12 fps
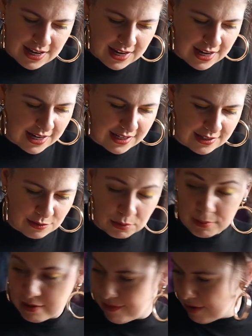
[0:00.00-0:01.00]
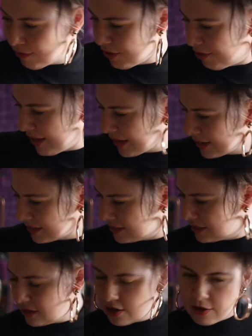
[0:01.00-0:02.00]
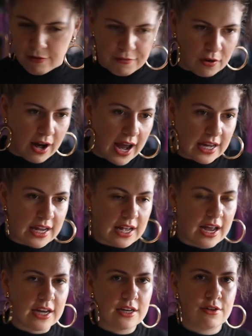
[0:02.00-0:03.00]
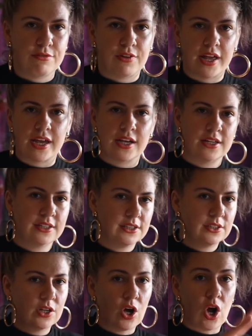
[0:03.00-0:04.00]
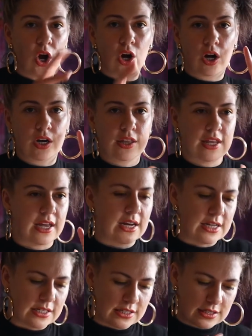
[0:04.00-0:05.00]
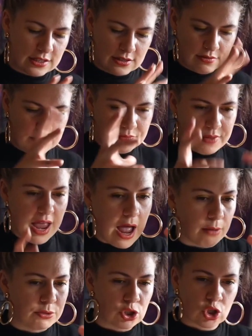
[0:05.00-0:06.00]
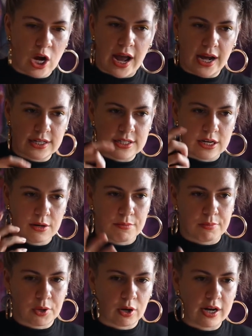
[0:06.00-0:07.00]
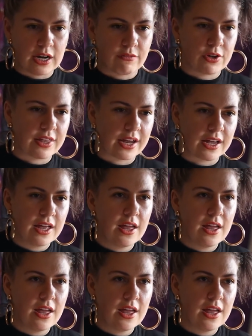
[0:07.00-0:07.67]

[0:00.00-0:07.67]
is one of my favorite things for any kind of like art that is abstract and blurry and everything.